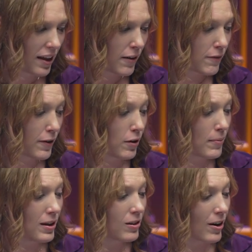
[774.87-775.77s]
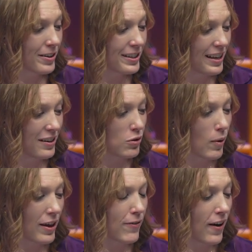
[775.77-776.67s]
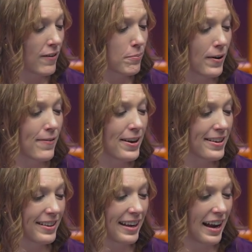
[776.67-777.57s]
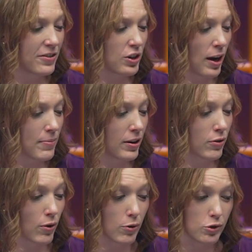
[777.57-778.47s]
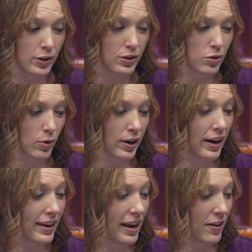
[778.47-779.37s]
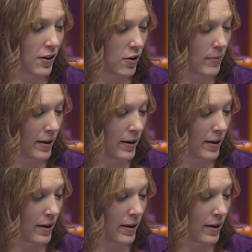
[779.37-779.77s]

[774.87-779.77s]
Vilma Larson, 25, previously had jobs at a grocery store, a care home, and a